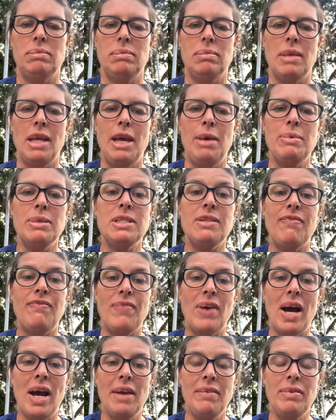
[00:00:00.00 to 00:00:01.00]
He was
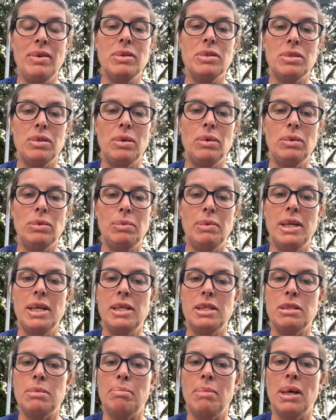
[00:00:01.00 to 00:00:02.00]
5 years old when
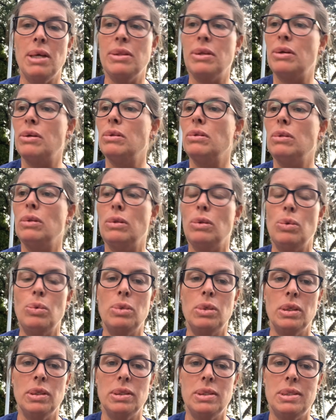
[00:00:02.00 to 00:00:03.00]
his mother,
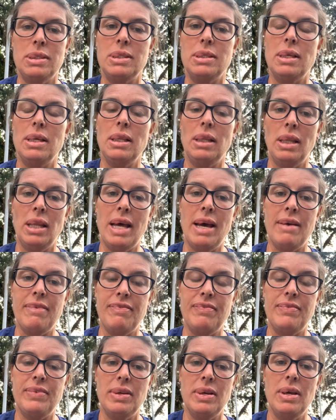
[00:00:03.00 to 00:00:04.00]
Lourdes,
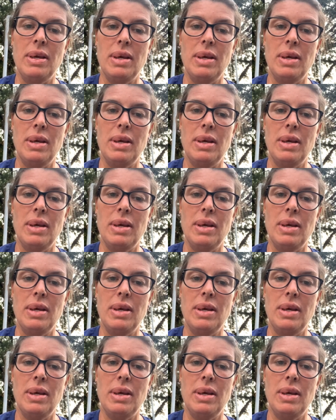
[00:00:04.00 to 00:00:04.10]
left